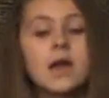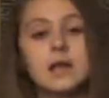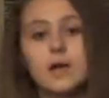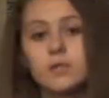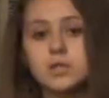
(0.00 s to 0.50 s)

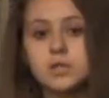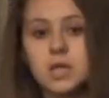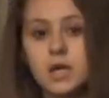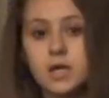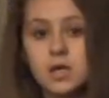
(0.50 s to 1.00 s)
and I was
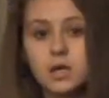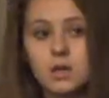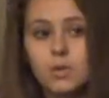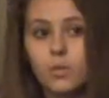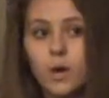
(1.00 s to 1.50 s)
just like,
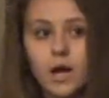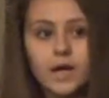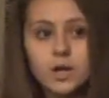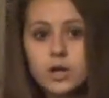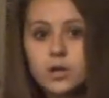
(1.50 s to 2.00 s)

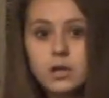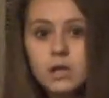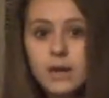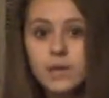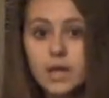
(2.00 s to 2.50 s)
why are you
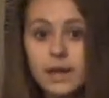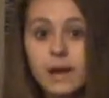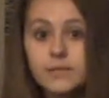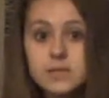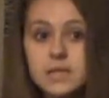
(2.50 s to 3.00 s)
looking at me?
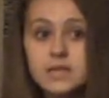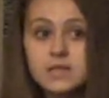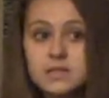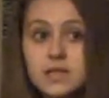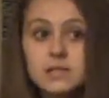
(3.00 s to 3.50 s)
Like, I'm
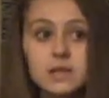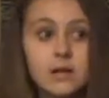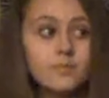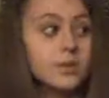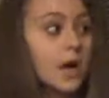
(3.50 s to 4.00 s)
sitting in the stands,
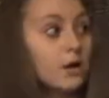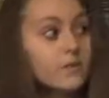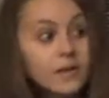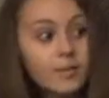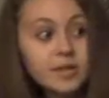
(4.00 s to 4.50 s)
like, I'm not
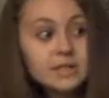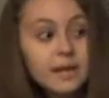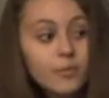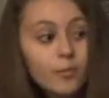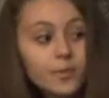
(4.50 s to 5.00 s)
over there by the
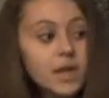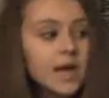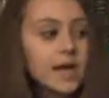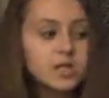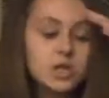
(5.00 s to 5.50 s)
table.
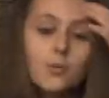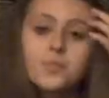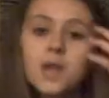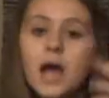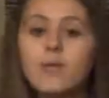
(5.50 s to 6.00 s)
And
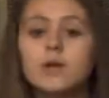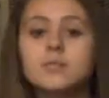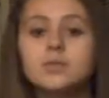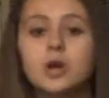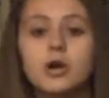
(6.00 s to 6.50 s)
so, I
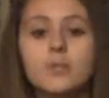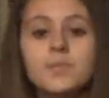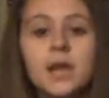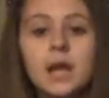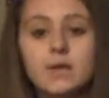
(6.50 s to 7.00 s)
went up to her,
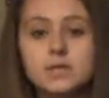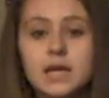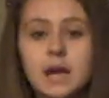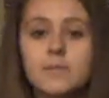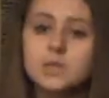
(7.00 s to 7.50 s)
and I
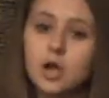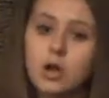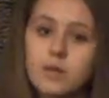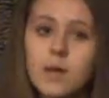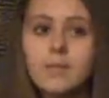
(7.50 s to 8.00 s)
was like, I'm
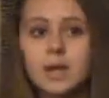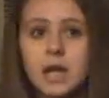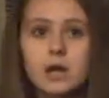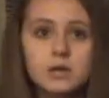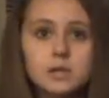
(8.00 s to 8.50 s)
sorry, ma'am,
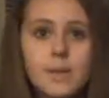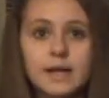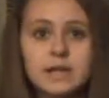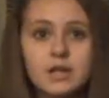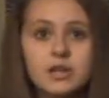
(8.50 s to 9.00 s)
can I go sit
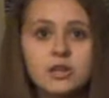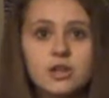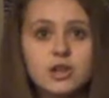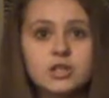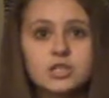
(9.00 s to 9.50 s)
back down
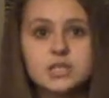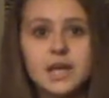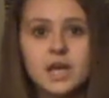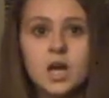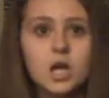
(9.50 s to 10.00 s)
in there? And she's
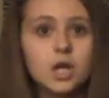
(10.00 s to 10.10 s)
like,